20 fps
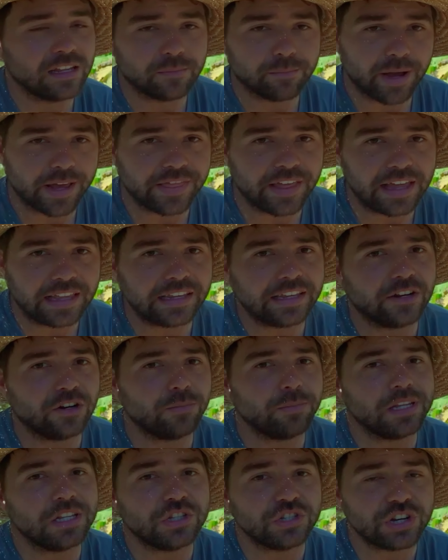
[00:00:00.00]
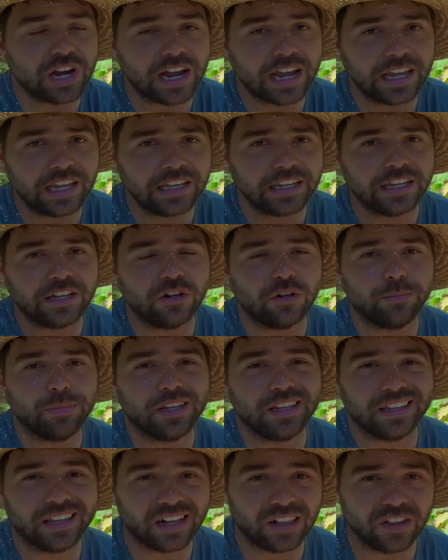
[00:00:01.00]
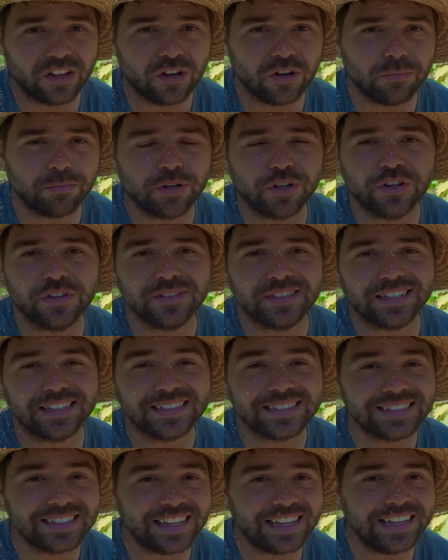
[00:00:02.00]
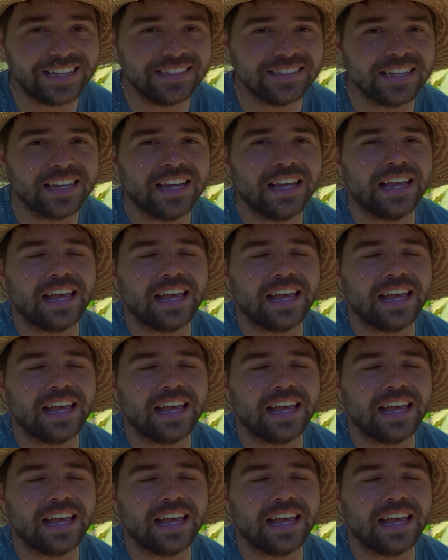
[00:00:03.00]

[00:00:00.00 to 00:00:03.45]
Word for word: by then it'll be giant, it'll be yellow, producing seeds.